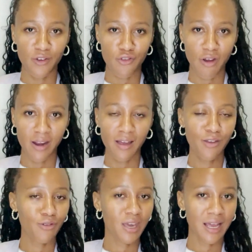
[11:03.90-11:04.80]

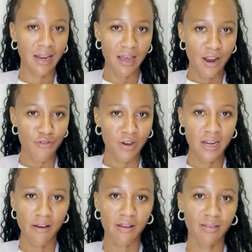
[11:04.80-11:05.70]
trading. You can
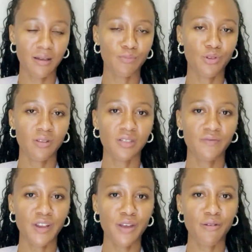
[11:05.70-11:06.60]
redirect them to this
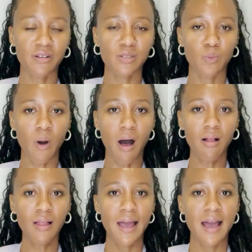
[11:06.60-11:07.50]
video as well.